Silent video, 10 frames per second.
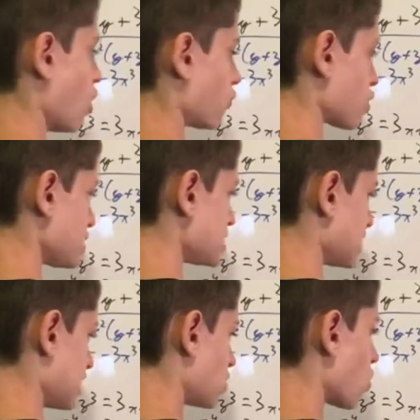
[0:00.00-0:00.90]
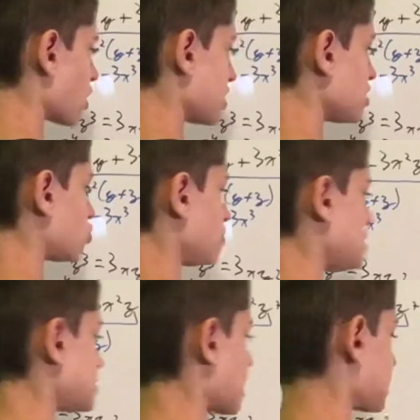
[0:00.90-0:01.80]
for this inequality to be
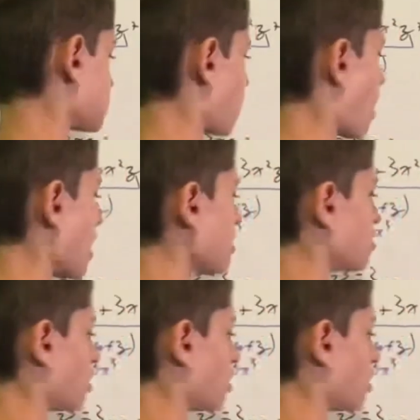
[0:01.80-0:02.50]
satisfied,